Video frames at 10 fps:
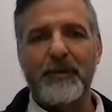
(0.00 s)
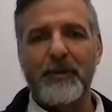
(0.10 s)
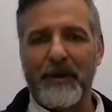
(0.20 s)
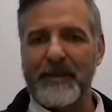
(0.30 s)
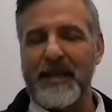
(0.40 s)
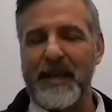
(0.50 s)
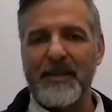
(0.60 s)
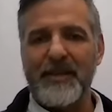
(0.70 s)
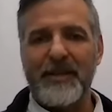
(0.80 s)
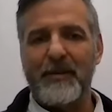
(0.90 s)
or
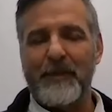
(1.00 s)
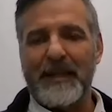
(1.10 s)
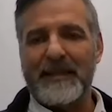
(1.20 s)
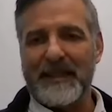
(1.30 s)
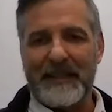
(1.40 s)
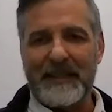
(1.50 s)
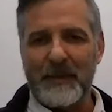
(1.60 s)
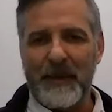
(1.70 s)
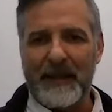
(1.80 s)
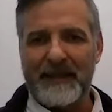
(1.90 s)
education or basic needs
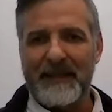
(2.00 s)
met.